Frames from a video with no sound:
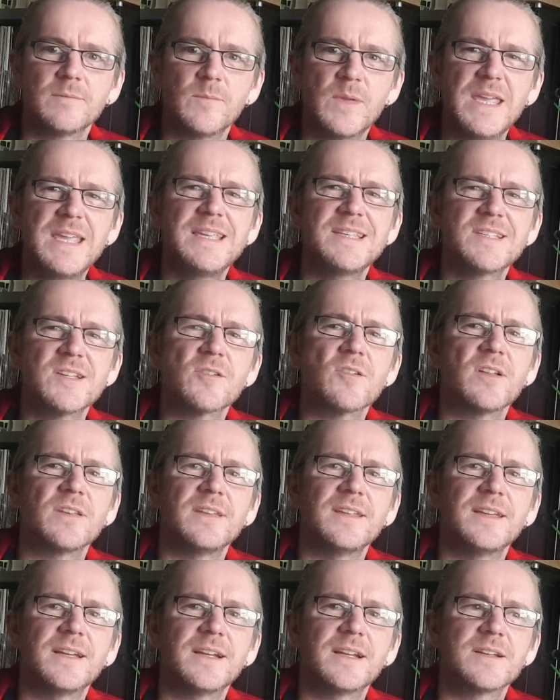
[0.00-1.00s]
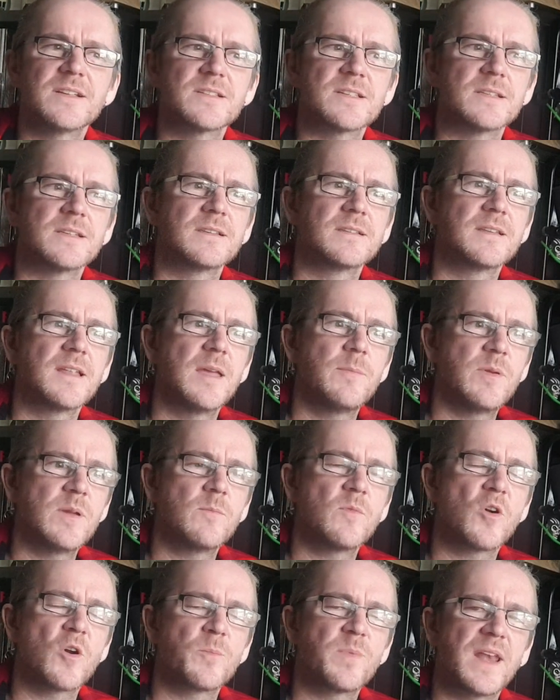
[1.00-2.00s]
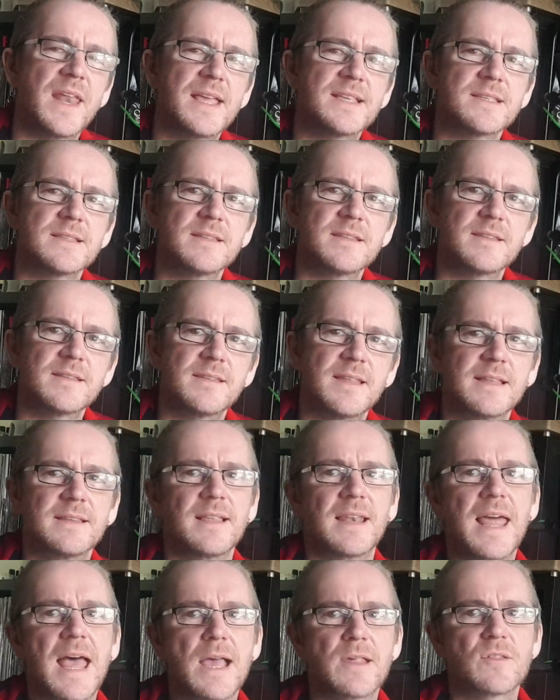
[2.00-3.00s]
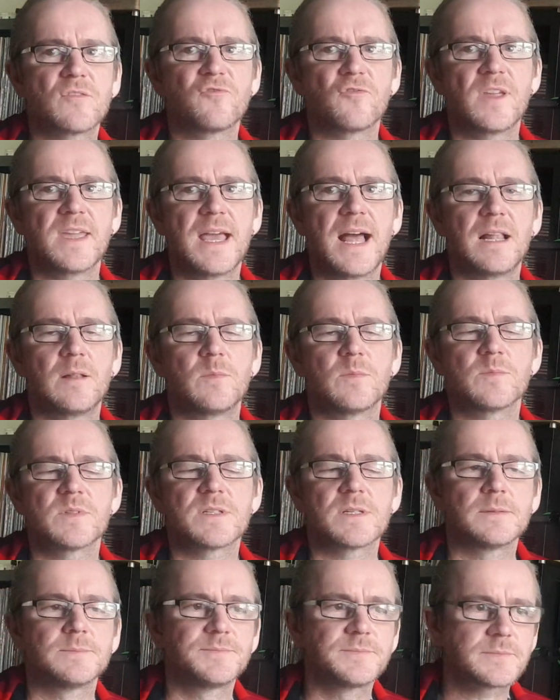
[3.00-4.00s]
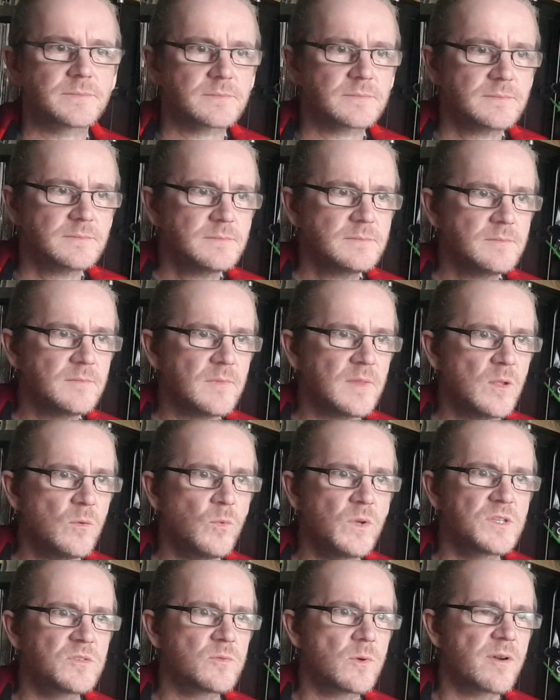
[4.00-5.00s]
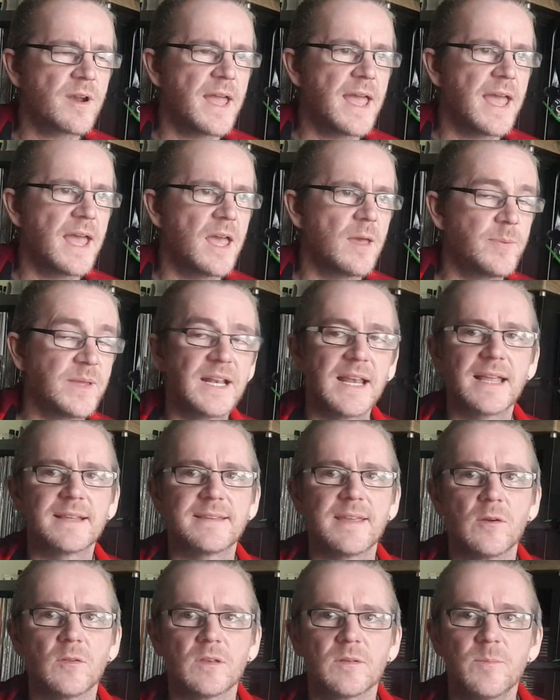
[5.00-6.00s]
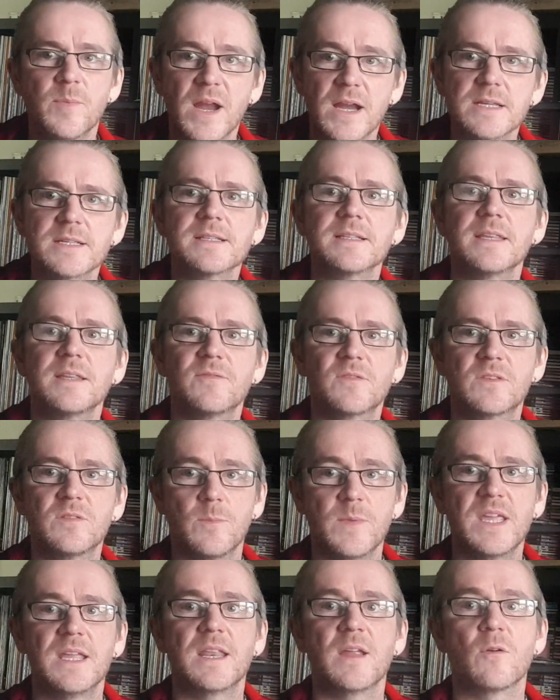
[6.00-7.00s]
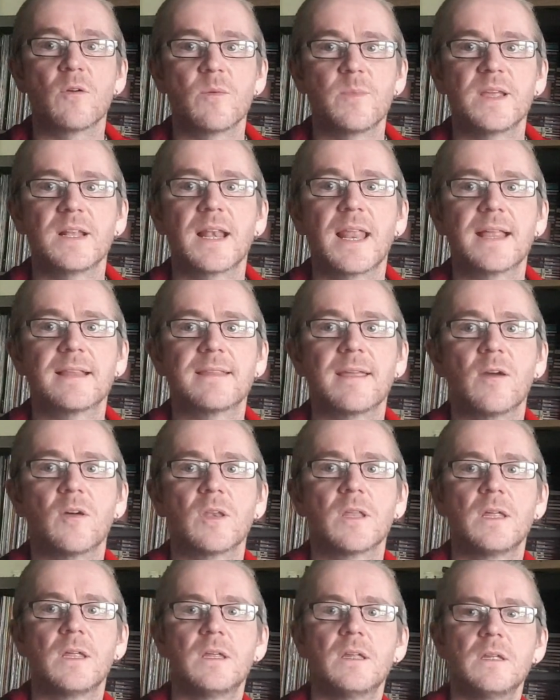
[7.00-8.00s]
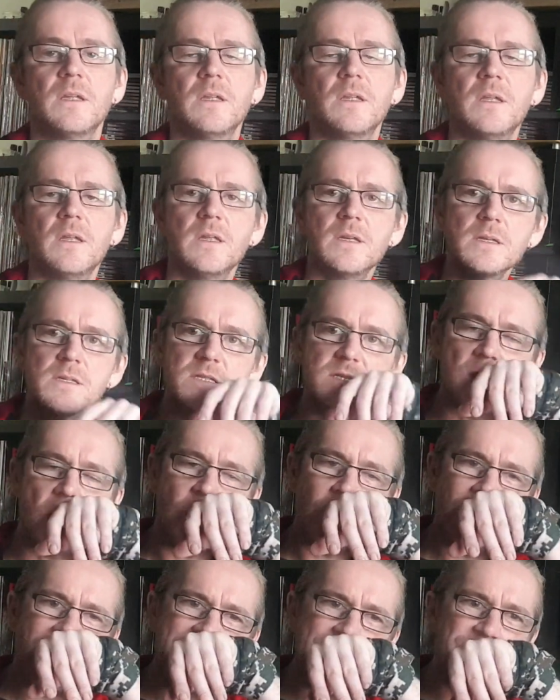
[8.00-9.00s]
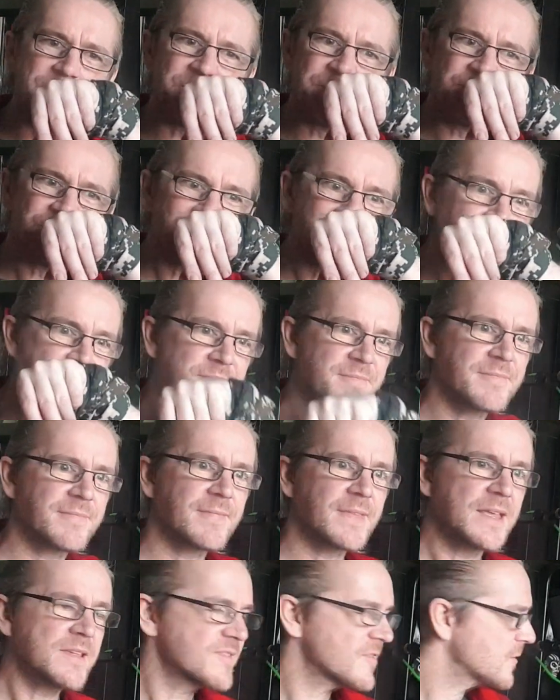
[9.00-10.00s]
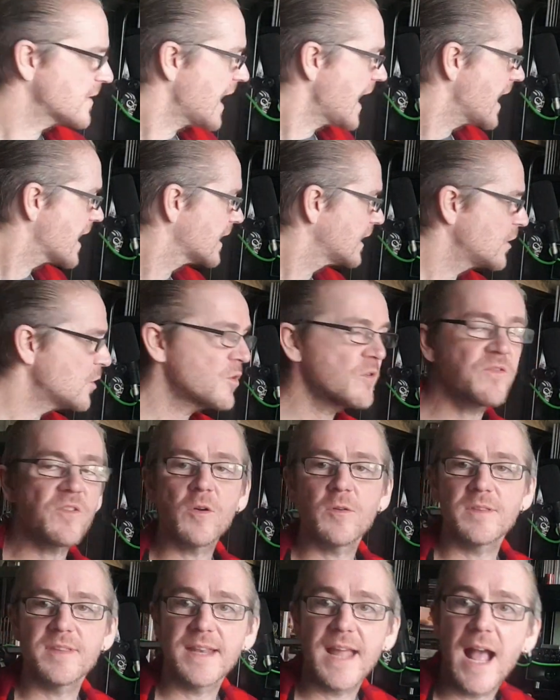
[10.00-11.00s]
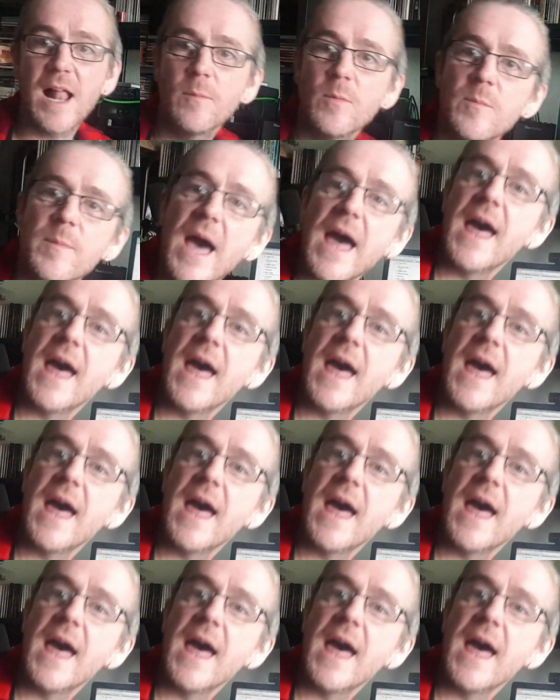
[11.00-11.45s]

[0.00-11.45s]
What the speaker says: easier on the ears and a bit more pleasant than the last three albums, which were a big letdown. Personally, to me, they were a big letdown. So yeah, looking forward to the album